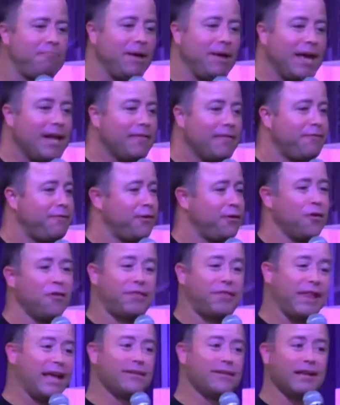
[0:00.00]
been through
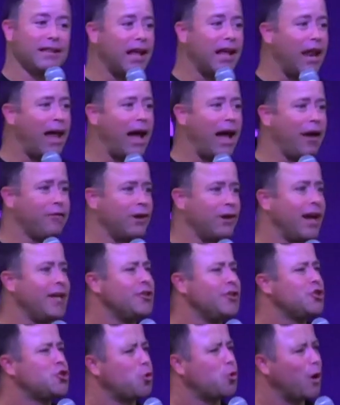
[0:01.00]
things in their lives, I
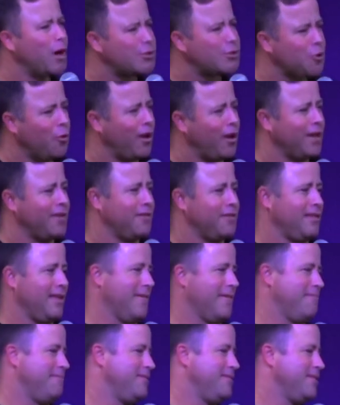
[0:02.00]
enjoy talking to
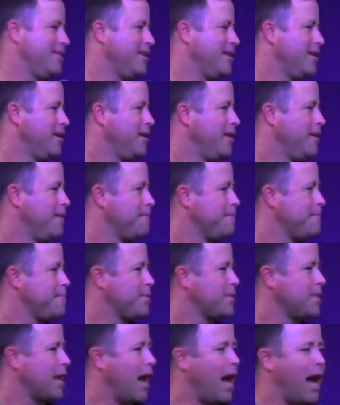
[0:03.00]
them.
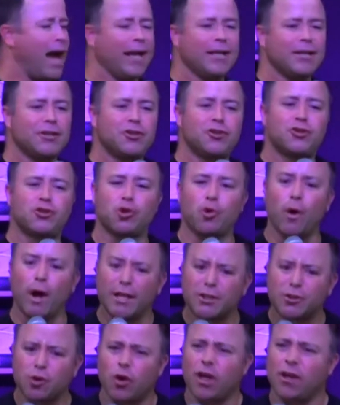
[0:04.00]
I enjoy
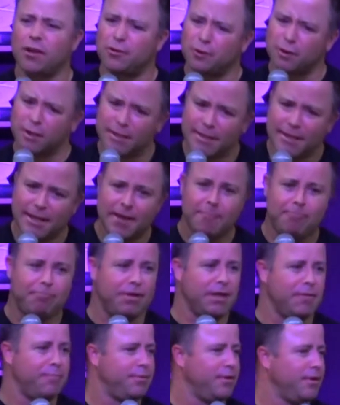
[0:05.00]
talking to deep
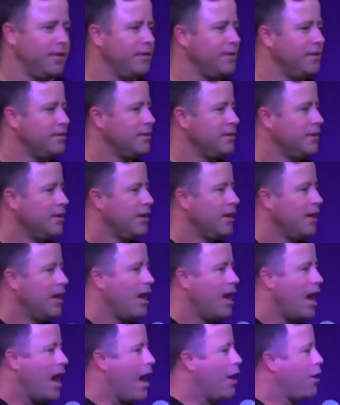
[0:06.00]
people.
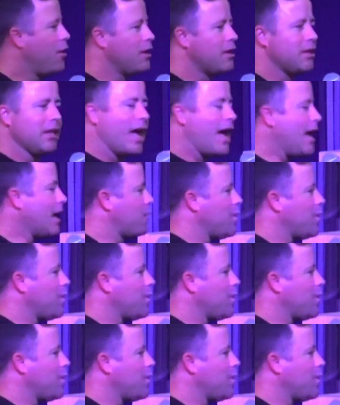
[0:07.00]
I don't like